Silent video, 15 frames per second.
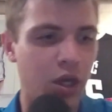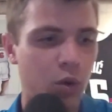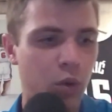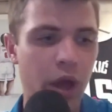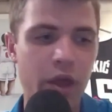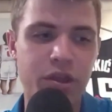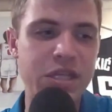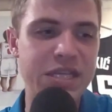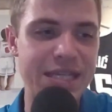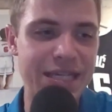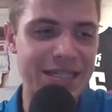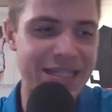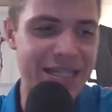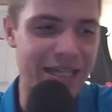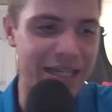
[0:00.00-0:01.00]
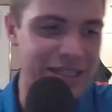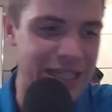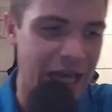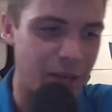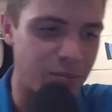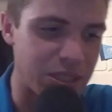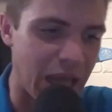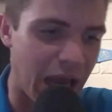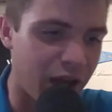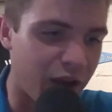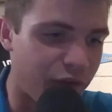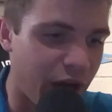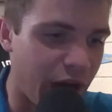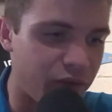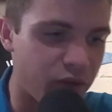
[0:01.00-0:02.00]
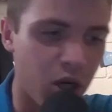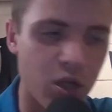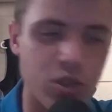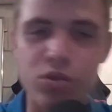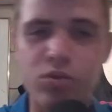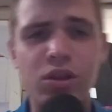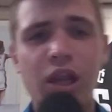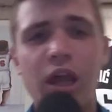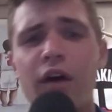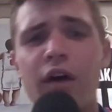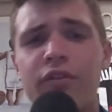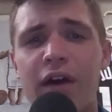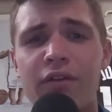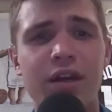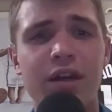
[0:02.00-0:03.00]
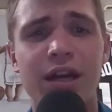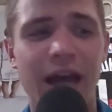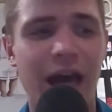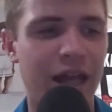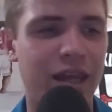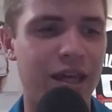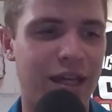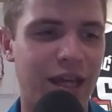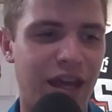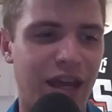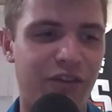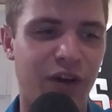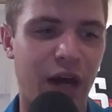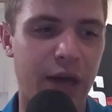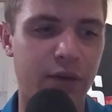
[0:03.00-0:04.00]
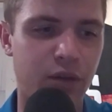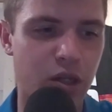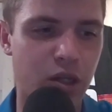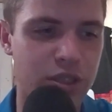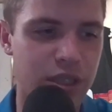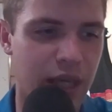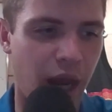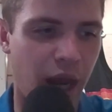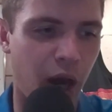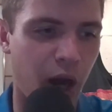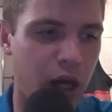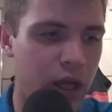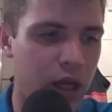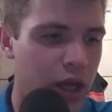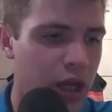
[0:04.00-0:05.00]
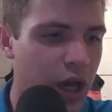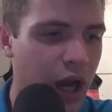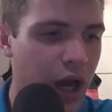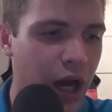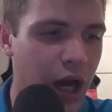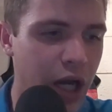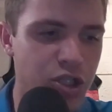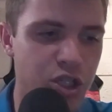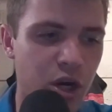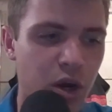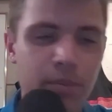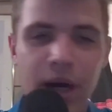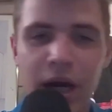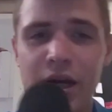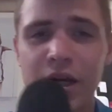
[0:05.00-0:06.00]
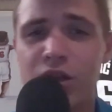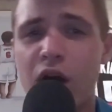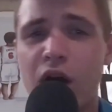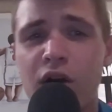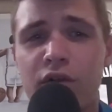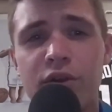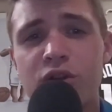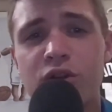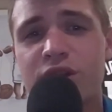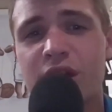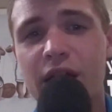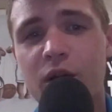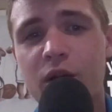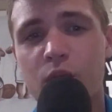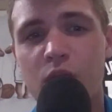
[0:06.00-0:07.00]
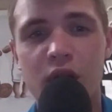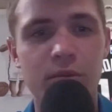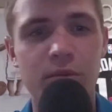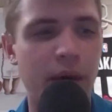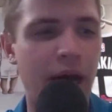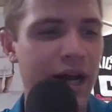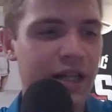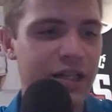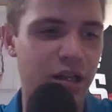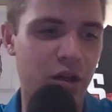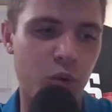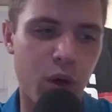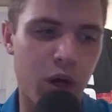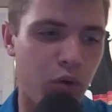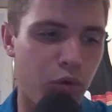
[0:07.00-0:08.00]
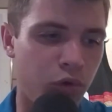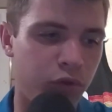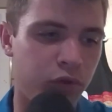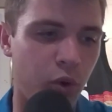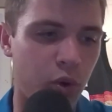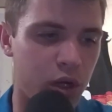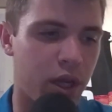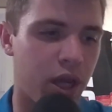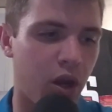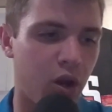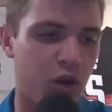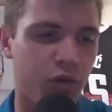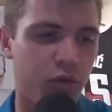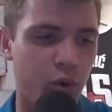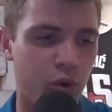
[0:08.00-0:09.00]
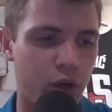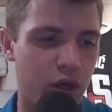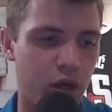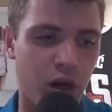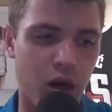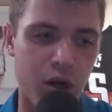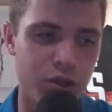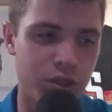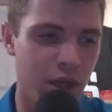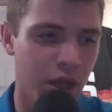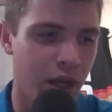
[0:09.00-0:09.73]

with 16 attempts, 95 yards. You love having a guy that can get 5 yards a carry. Jeremiah Love, their second running back, did well with 4 carries, 40 yards.